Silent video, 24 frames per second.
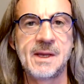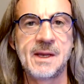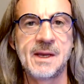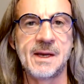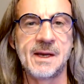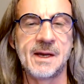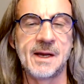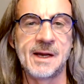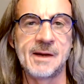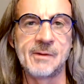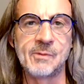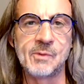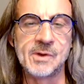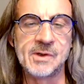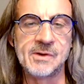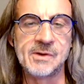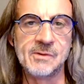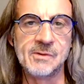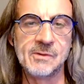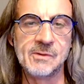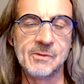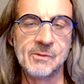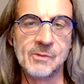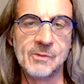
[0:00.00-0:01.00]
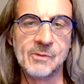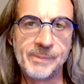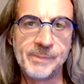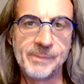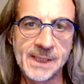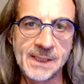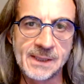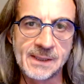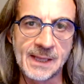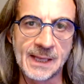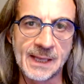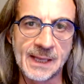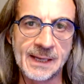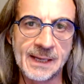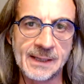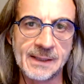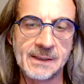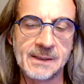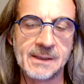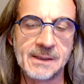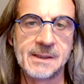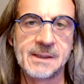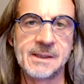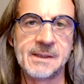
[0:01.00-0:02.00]
I would repeat that
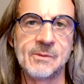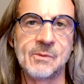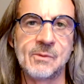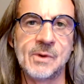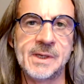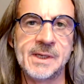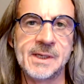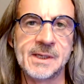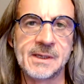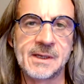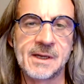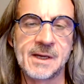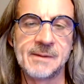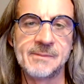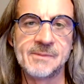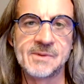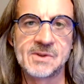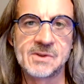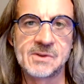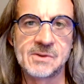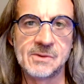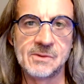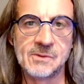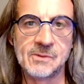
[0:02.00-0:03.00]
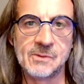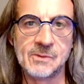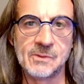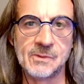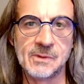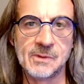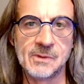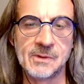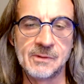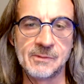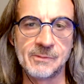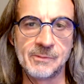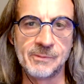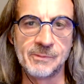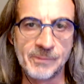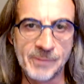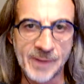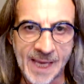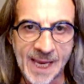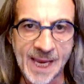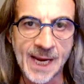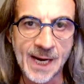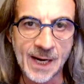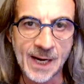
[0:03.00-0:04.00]
when it comes to
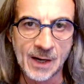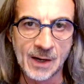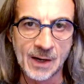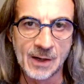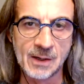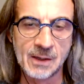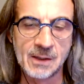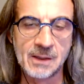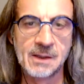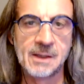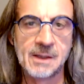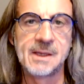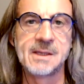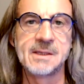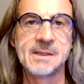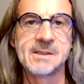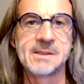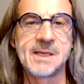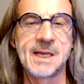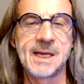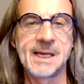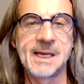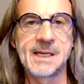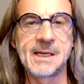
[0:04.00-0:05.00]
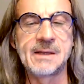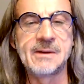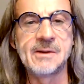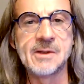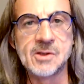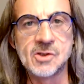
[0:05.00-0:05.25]
care, taking the